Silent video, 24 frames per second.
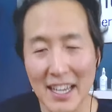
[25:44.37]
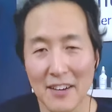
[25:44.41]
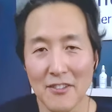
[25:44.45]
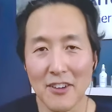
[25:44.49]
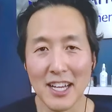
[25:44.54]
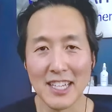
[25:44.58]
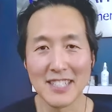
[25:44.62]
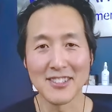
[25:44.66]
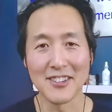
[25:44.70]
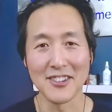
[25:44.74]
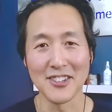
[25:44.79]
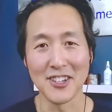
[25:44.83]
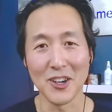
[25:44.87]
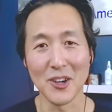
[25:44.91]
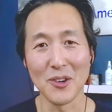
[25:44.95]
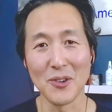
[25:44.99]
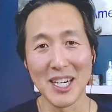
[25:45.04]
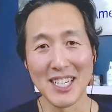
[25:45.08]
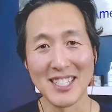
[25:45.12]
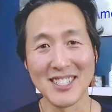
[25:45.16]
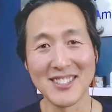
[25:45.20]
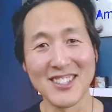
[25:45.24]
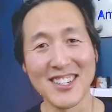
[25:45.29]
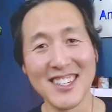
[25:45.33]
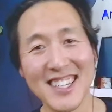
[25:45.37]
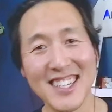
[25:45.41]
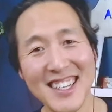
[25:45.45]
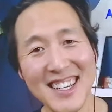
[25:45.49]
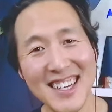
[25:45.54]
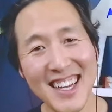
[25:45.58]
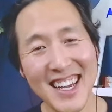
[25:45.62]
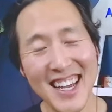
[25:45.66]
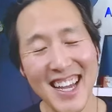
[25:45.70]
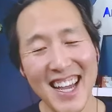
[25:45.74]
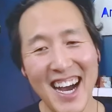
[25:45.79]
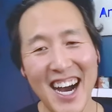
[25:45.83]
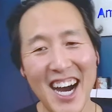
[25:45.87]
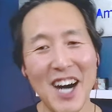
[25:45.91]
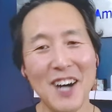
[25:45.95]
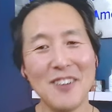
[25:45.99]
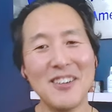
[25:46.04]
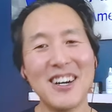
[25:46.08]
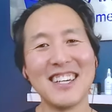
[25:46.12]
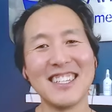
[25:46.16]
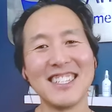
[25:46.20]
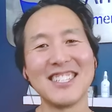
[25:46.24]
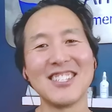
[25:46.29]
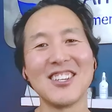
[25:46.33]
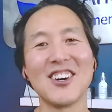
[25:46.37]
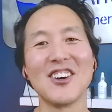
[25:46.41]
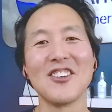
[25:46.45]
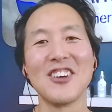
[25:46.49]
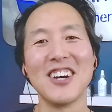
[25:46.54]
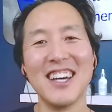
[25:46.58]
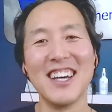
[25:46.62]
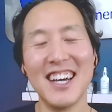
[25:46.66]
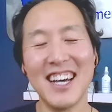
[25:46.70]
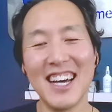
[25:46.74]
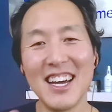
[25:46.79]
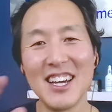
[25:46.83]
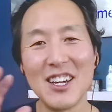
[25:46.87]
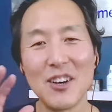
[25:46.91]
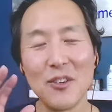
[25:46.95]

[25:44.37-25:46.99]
never answered your question uh, so